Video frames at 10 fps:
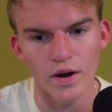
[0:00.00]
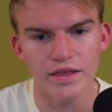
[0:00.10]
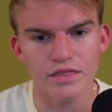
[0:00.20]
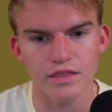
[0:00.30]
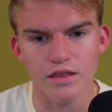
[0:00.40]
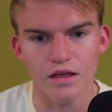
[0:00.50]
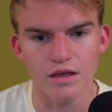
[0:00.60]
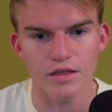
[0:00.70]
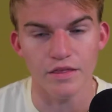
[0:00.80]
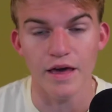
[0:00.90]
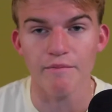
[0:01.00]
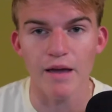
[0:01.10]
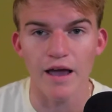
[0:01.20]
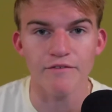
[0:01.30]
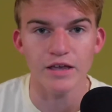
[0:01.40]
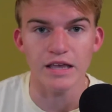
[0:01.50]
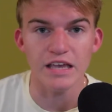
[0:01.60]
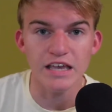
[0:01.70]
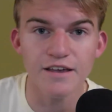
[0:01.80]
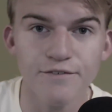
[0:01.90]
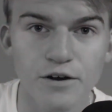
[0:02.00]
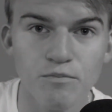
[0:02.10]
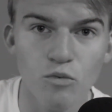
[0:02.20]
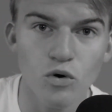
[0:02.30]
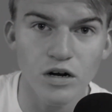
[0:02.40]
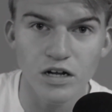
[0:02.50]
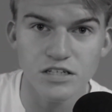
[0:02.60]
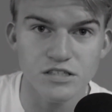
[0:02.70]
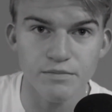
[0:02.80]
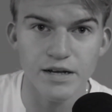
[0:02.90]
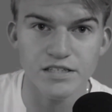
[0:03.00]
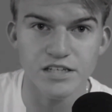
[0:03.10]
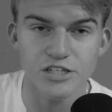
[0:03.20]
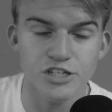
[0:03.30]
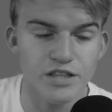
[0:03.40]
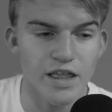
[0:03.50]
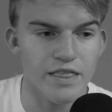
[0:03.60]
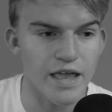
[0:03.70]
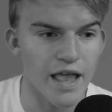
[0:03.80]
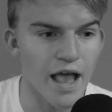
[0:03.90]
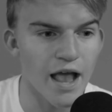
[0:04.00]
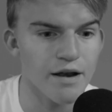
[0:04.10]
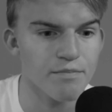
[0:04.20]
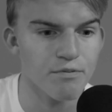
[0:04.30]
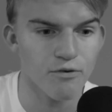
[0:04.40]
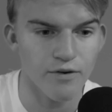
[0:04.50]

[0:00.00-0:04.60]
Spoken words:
With them having even more customization than they had